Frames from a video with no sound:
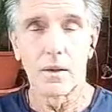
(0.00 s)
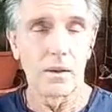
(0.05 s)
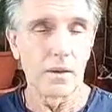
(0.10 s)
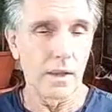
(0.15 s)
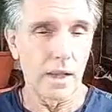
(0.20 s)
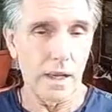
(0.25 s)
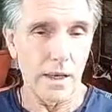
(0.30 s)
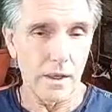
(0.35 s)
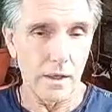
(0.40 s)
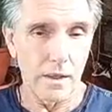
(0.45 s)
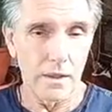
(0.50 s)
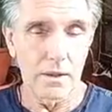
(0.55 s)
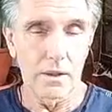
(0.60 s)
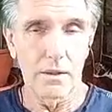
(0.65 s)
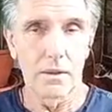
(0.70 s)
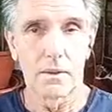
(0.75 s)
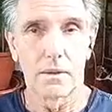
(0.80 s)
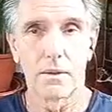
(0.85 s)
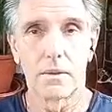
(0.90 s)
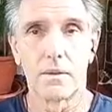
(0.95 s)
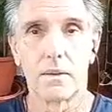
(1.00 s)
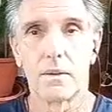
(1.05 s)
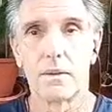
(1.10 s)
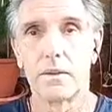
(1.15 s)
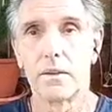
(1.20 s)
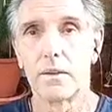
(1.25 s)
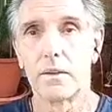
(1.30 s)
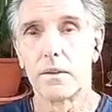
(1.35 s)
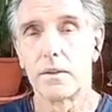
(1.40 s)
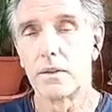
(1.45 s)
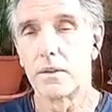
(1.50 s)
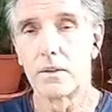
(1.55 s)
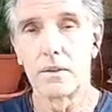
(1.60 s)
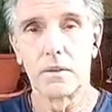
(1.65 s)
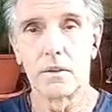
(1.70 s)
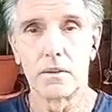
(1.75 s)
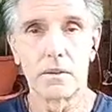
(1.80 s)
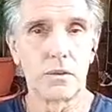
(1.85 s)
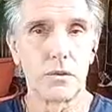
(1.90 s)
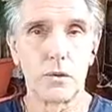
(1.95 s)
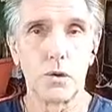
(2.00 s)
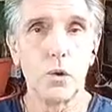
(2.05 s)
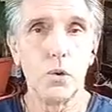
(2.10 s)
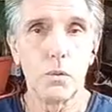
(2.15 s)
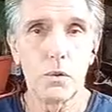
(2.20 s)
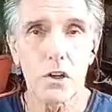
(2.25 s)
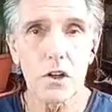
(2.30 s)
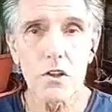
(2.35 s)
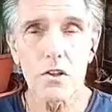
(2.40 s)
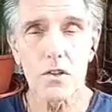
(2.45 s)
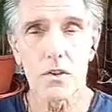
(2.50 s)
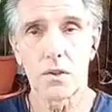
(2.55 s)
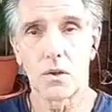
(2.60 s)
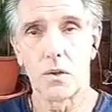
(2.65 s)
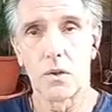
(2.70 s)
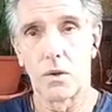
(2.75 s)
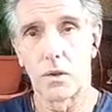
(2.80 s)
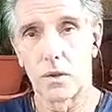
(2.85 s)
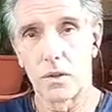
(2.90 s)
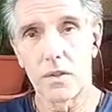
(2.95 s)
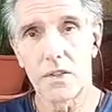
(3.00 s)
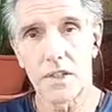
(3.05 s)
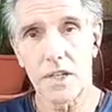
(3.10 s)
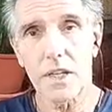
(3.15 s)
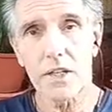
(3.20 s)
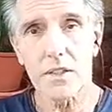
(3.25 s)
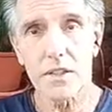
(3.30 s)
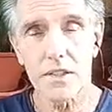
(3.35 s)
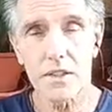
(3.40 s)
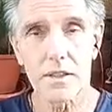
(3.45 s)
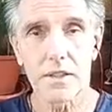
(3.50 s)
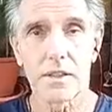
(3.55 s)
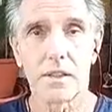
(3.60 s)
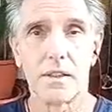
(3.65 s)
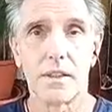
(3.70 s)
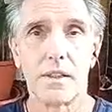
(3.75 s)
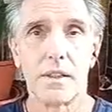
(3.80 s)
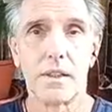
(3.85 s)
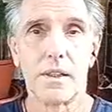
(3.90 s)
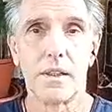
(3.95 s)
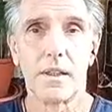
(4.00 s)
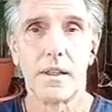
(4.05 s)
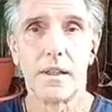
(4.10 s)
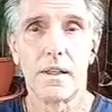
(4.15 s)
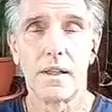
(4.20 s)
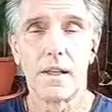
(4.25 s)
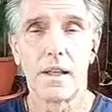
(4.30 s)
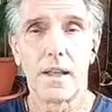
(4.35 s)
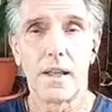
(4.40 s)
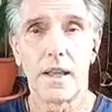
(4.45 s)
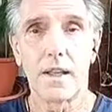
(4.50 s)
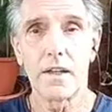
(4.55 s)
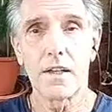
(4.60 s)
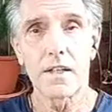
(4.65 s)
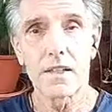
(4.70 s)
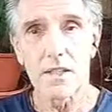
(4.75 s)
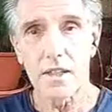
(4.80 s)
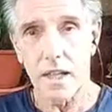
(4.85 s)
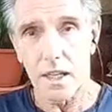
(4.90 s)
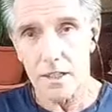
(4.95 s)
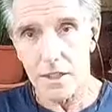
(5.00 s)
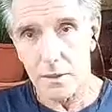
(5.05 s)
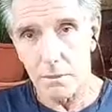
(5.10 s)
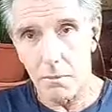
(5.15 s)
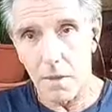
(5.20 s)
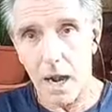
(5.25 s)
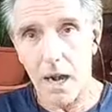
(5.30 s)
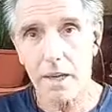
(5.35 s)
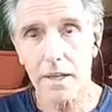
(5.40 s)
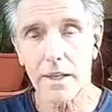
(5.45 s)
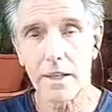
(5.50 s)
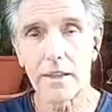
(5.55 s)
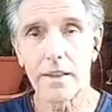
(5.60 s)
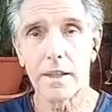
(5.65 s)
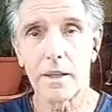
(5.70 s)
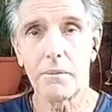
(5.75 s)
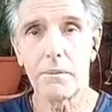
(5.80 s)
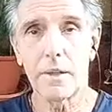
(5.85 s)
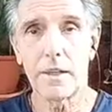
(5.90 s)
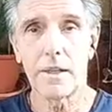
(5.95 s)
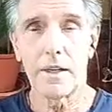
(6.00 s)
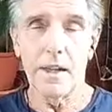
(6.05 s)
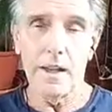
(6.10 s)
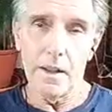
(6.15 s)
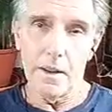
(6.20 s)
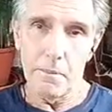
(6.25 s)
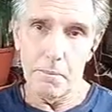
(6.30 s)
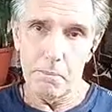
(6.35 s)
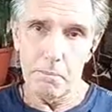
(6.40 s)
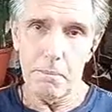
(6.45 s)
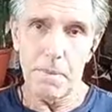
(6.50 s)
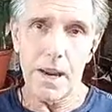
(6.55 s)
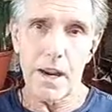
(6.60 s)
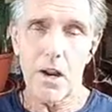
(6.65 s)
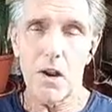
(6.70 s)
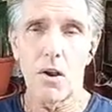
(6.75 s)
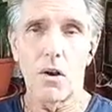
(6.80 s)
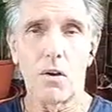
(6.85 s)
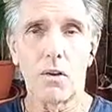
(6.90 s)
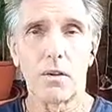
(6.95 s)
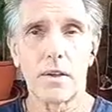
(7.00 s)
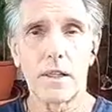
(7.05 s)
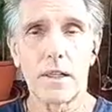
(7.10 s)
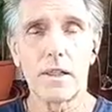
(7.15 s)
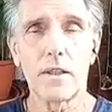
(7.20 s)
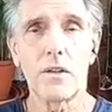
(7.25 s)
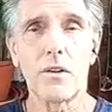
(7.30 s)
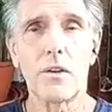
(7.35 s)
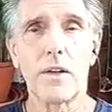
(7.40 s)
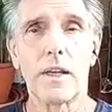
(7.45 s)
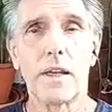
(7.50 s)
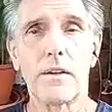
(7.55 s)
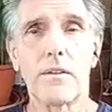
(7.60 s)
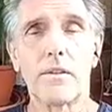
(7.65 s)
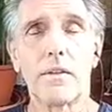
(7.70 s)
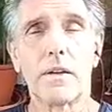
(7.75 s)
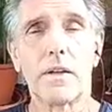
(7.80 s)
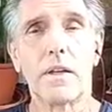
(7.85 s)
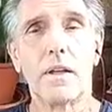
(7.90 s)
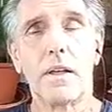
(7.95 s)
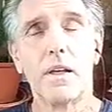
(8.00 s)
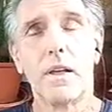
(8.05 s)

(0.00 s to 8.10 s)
like tumors or cysts, and it starts marking them, and bingo, then you have